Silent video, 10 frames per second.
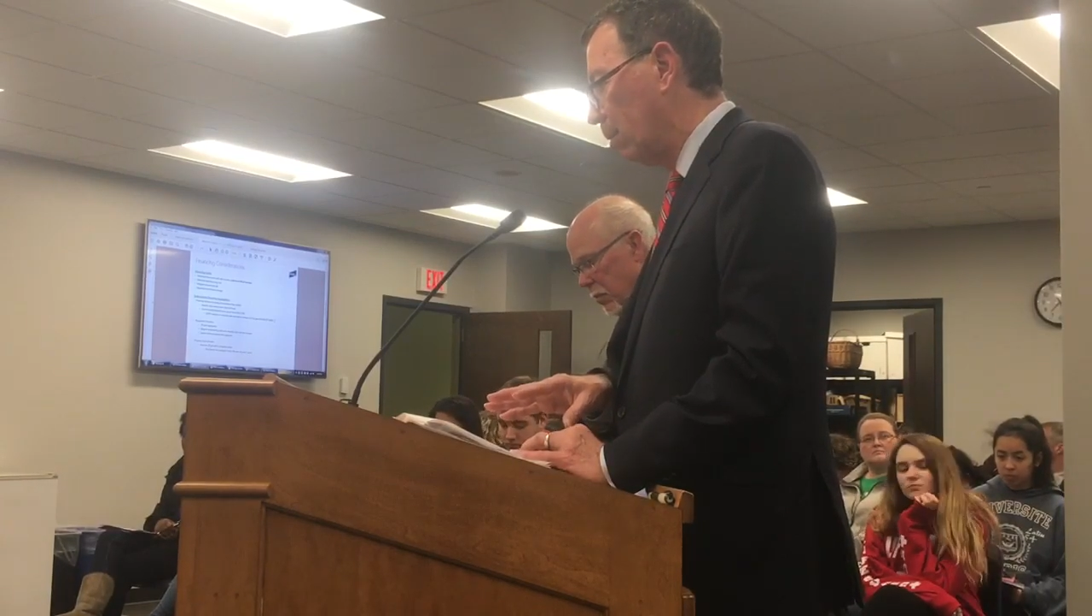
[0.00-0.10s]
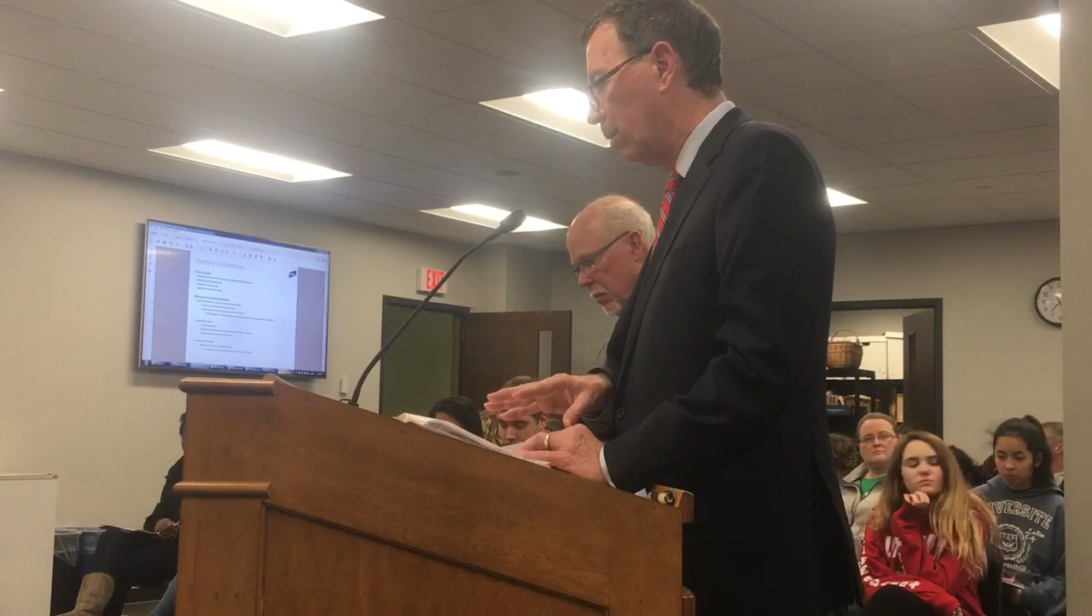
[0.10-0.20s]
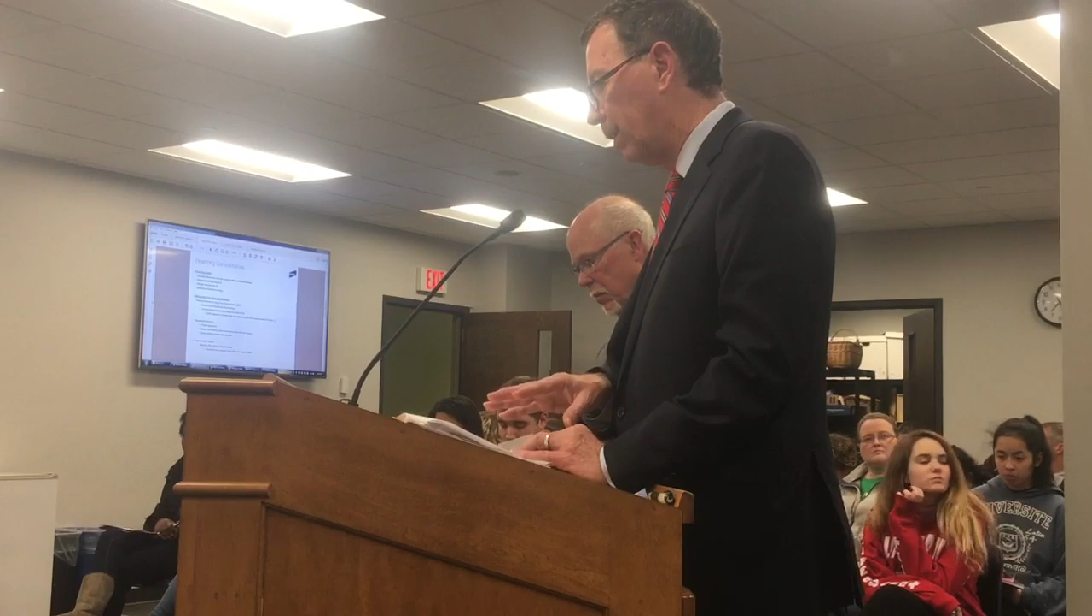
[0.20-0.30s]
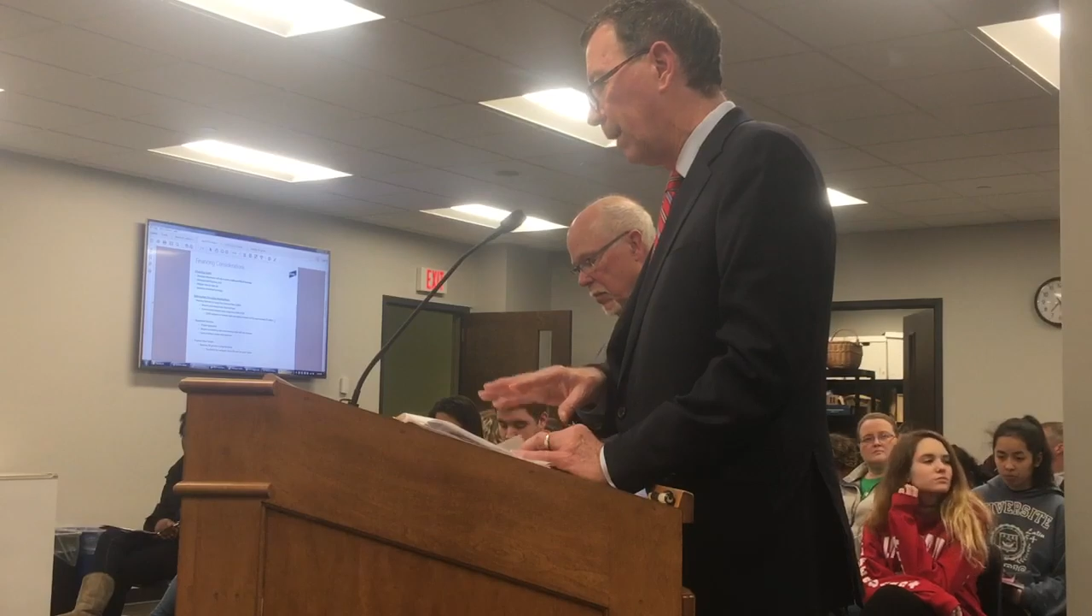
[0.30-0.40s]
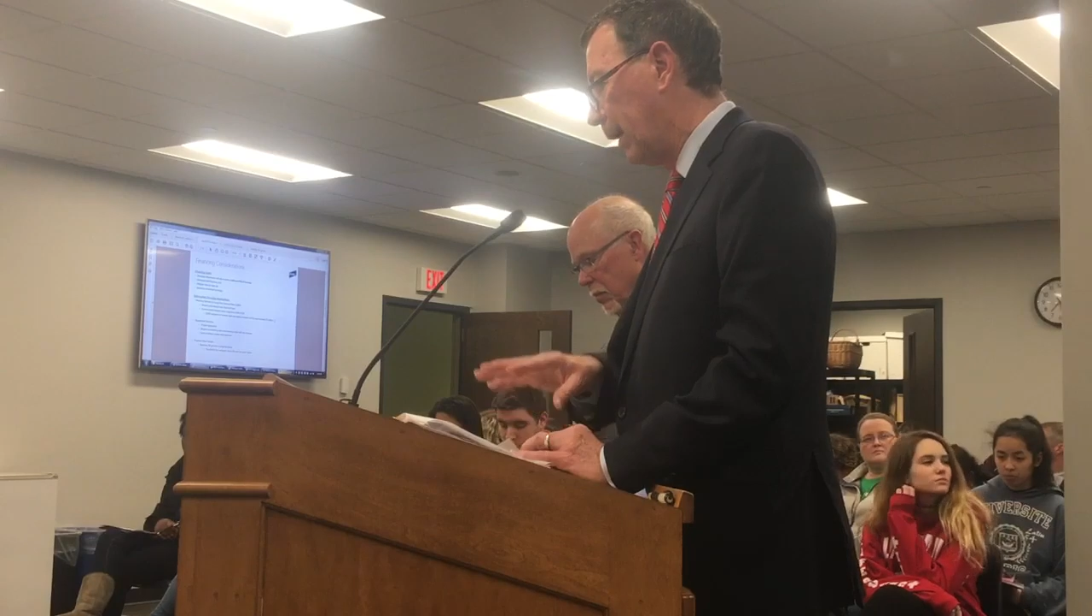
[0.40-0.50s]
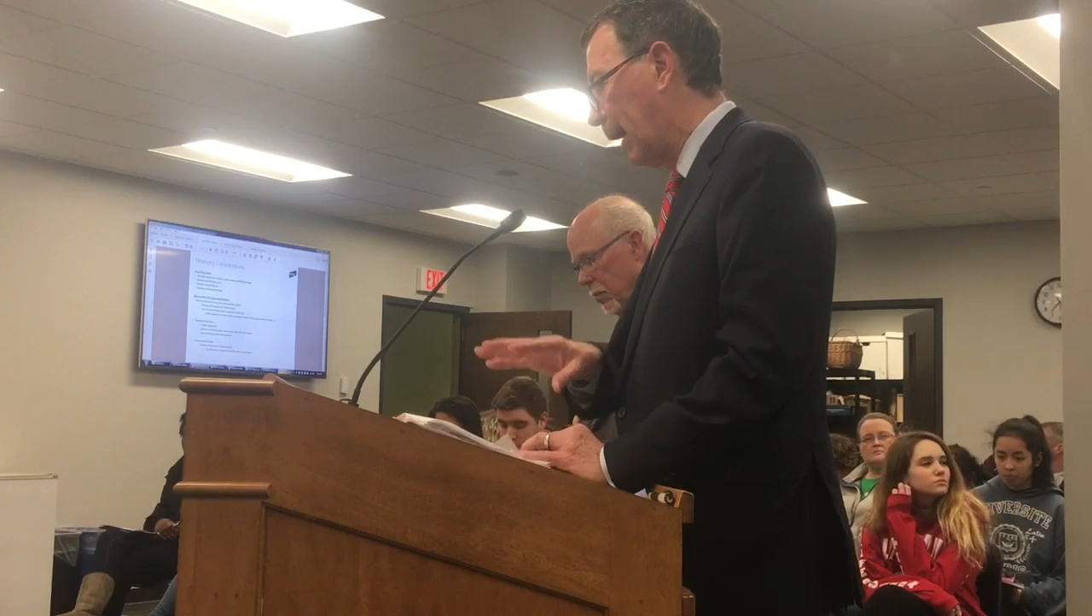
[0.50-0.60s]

with the